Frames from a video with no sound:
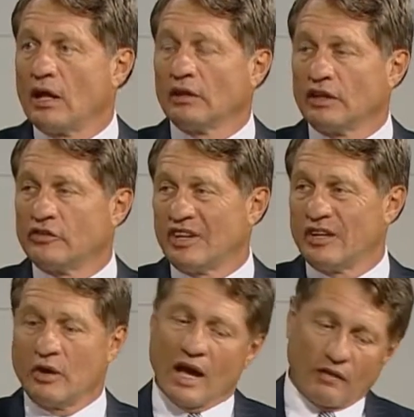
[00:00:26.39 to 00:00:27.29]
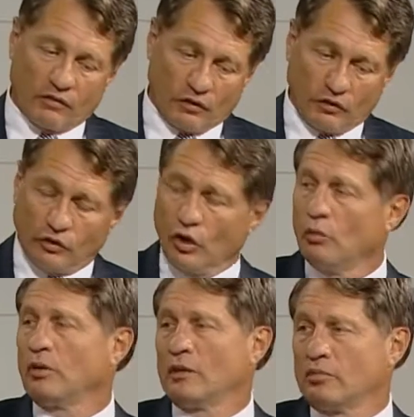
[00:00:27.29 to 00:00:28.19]
Let's say you have low
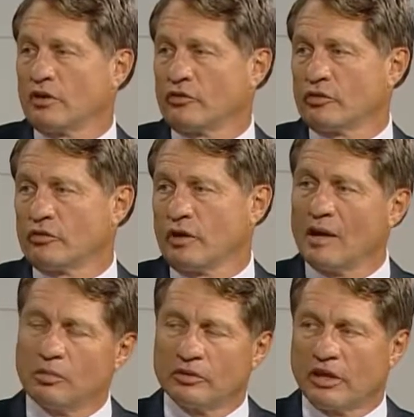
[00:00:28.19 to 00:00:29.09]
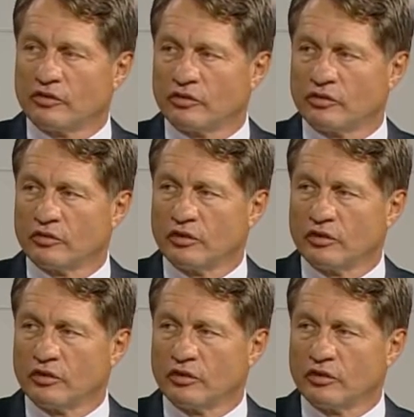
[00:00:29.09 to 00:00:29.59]
blood pressure, hypotension.